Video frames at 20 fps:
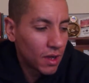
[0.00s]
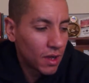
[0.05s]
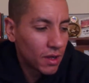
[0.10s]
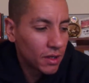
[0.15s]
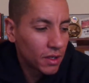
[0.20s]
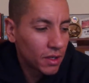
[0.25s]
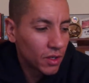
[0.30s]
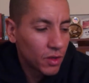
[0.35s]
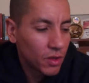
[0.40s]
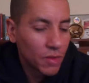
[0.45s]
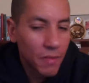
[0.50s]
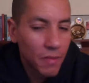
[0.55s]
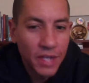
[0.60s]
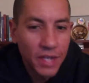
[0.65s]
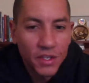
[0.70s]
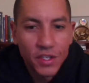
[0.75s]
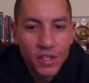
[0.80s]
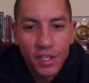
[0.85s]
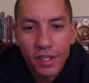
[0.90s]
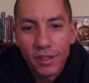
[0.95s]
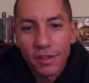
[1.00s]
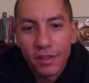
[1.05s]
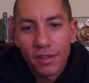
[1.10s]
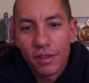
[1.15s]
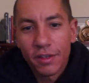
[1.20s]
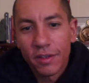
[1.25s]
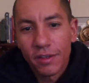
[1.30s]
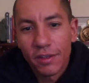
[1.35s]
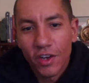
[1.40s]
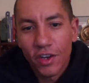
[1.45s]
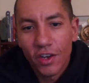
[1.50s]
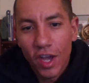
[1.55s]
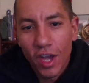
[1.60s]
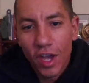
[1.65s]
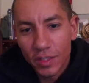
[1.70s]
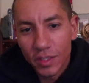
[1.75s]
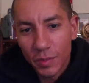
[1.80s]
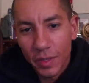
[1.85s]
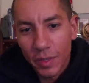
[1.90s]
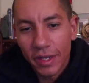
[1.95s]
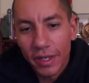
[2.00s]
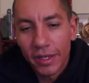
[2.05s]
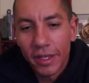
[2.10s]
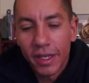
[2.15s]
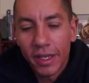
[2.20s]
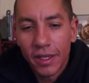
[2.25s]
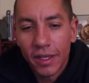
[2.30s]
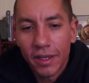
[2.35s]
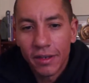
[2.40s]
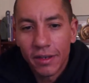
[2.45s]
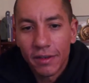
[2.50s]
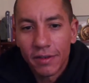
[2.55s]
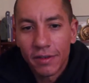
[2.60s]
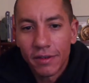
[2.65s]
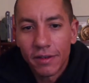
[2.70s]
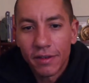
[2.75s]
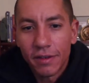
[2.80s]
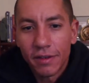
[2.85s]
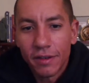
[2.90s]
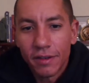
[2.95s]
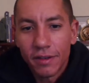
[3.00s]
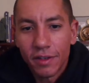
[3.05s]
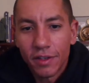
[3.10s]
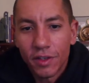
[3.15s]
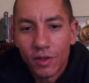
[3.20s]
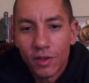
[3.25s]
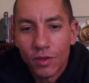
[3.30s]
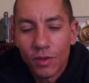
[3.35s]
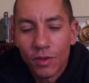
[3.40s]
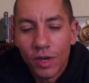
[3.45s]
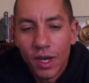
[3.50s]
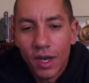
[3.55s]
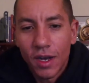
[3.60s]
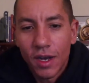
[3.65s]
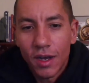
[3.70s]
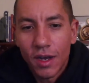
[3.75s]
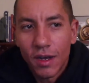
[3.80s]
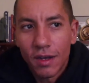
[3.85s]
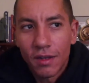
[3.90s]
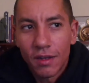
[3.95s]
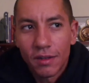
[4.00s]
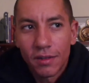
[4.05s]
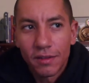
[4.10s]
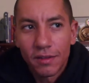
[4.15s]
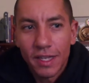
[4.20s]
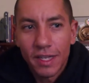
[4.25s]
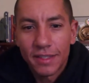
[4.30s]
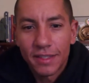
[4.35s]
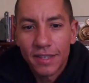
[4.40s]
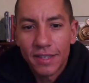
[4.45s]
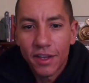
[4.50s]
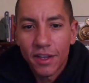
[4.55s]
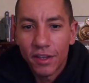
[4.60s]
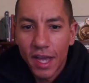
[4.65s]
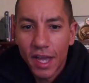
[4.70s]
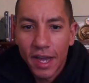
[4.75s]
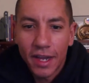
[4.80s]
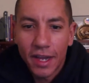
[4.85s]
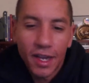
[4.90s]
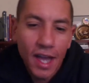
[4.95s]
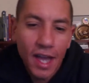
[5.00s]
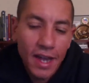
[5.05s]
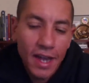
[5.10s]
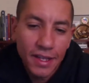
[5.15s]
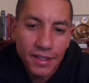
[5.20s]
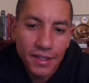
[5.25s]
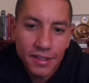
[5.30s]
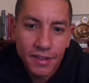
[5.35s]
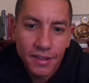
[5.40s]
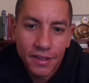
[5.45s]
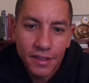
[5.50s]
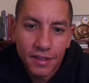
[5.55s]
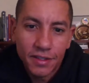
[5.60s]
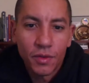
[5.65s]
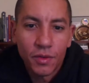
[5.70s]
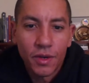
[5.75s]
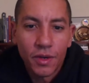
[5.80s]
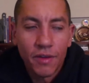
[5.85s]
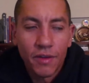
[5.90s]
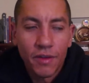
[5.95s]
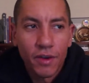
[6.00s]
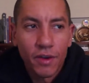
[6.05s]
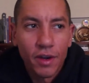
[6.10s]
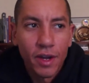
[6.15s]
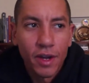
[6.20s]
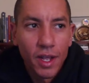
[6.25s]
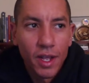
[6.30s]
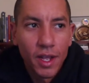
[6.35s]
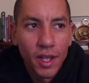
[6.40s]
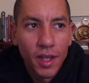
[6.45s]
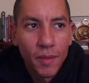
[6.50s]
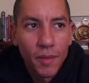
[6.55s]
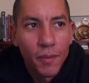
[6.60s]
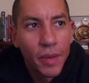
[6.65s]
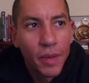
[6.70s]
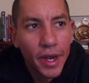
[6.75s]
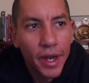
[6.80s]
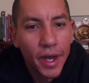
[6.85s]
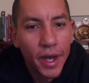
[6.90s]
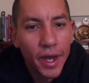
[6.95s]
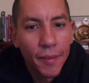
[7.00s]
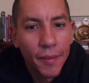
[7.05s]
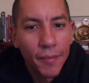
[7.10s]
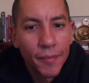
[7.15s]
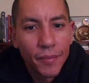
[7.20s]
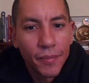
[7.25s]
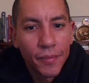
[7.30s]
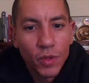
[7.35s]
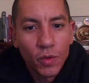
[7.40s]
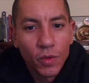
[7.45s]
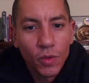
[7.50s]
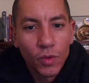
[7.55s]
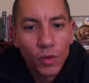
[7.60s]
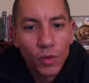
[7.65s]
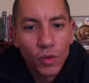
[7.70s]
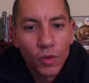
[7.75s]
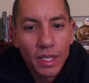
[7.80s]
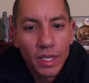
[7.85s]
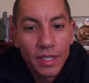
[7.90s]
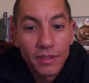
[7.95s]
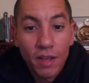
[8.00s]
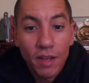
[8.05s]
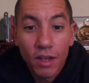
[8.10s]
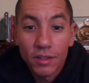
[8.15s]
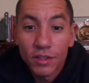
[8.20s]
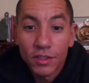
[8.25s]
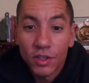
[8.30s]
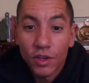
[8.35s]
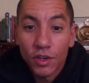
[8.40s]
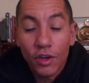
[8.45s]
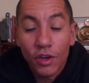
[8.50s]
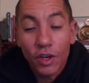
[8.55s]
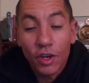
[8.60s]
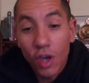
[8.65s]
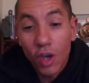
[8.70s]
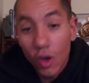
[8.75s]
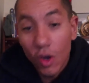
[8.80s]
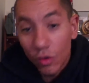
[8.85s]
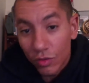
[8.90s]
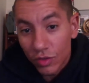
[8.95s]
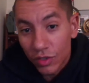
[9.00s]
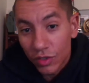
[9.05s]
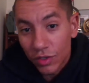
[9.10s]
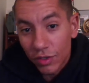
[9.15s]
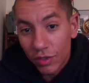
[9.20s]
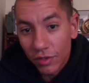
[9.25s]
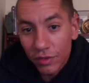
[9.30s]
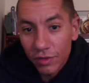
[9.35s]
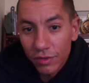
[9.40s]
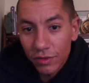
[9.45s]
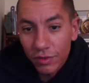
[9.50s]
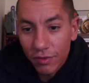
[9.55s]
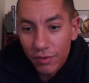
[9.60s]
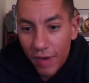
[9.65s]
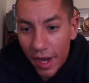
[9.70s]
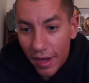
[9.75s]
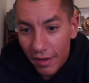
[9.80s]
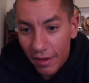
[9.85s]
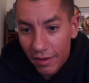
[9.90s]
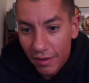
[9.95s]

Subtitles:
you had mentioned your husband, and you that's how you kind of got into this or whatever. But he's also your coach, right?